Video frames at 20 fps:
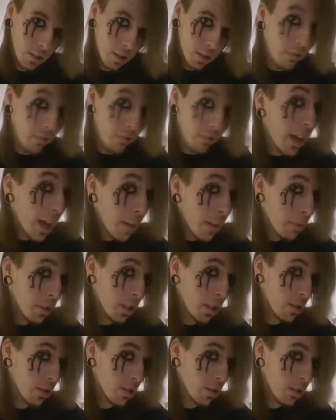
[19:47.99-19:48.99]
of the
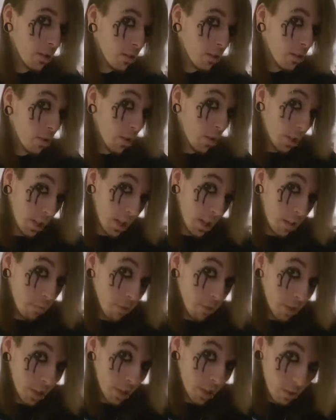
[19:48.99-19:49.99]
happiness, so they got to
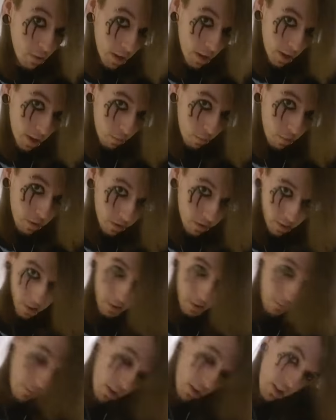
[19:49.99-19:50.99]
bring you down with them.